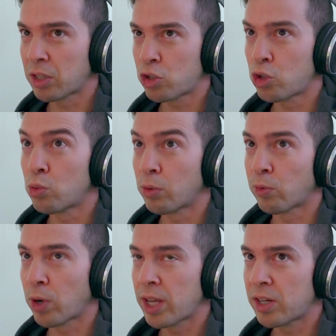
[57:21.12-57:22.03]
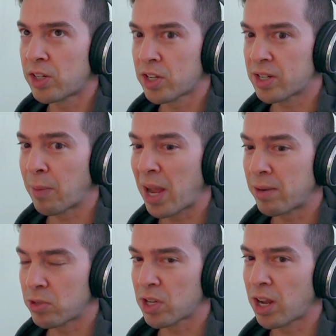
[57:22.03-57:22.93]
too afraid to step
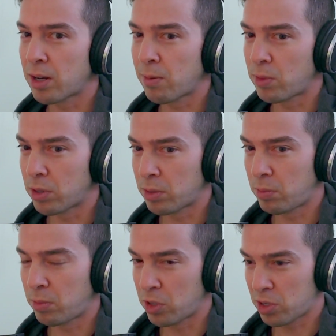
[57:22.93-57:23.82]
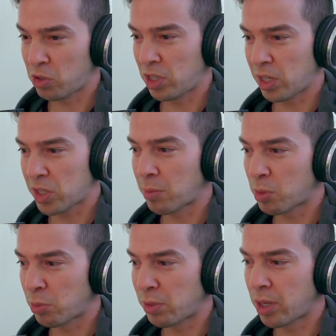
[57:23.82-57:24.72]
outside of the socially
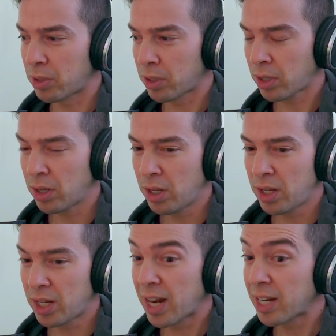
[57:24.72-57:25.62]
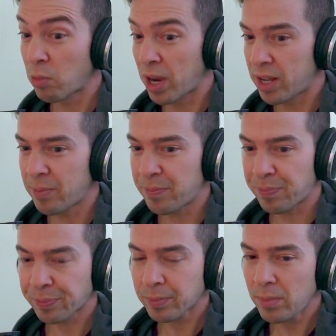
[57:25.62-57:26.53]
acceptable playbook in any way.
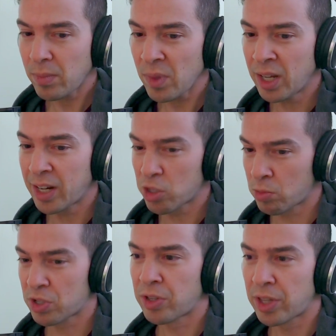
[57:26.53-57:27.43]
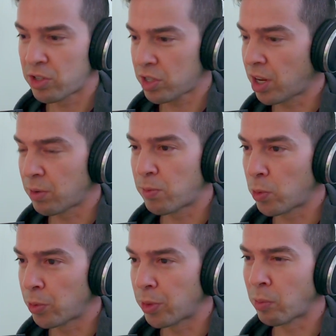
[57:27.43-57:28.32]
And as a result, they just kind of
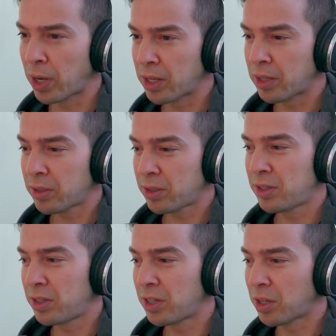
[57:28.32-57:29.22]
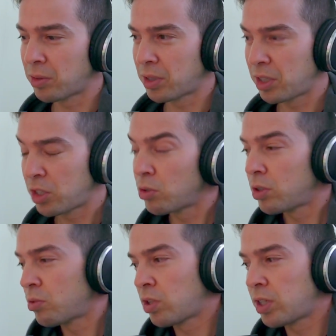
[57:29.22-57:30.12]
fold their way.
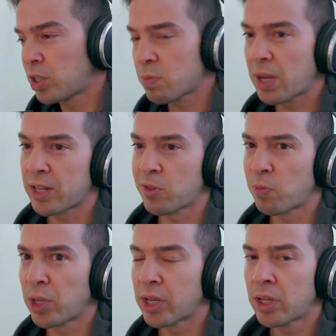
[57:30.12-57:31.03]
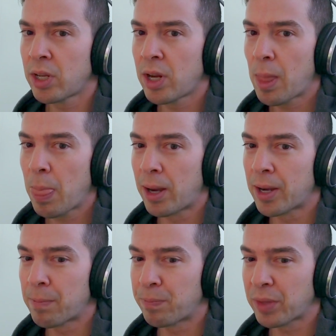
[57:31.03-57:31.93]
Usually it's passive play.
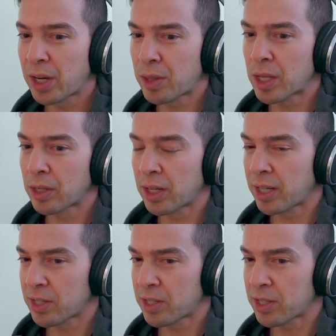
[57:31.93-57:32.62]
I think that